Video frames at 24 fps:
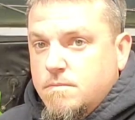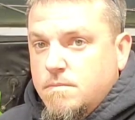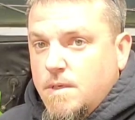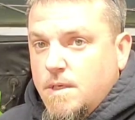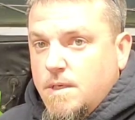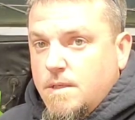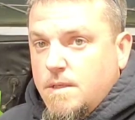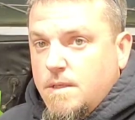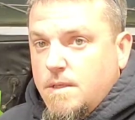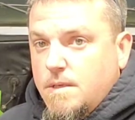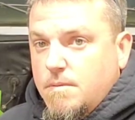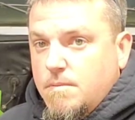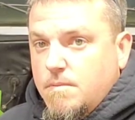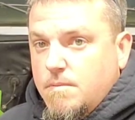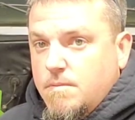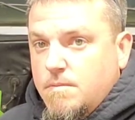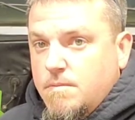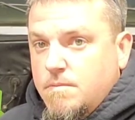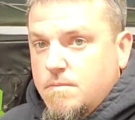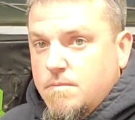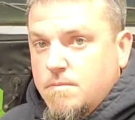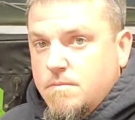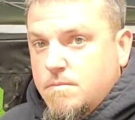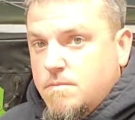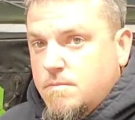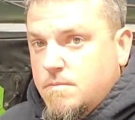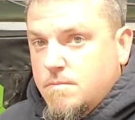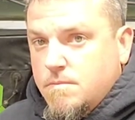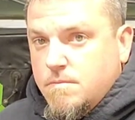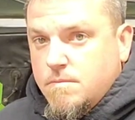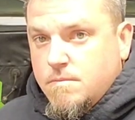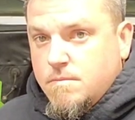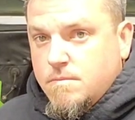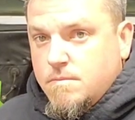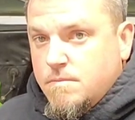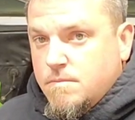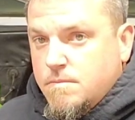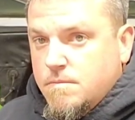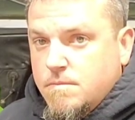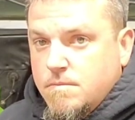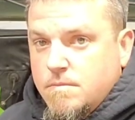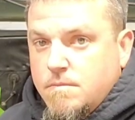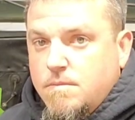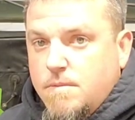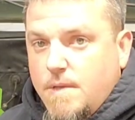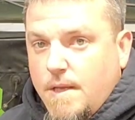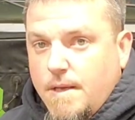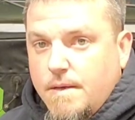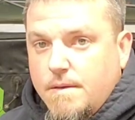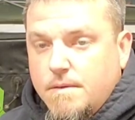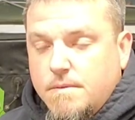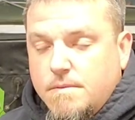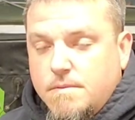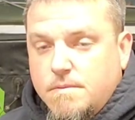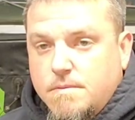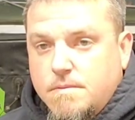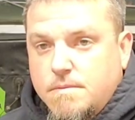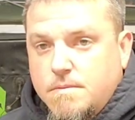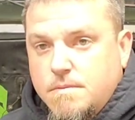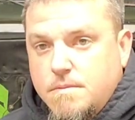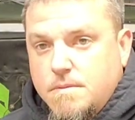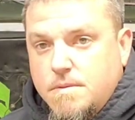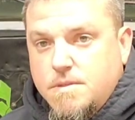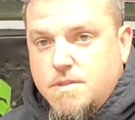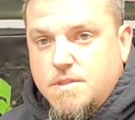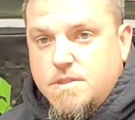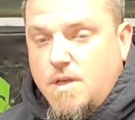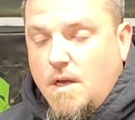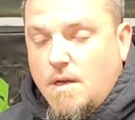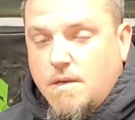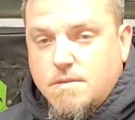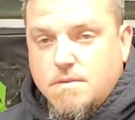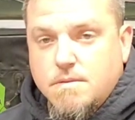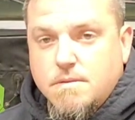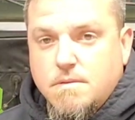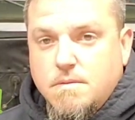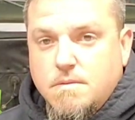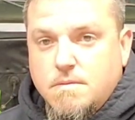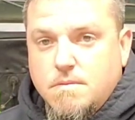And then yeah, sucks.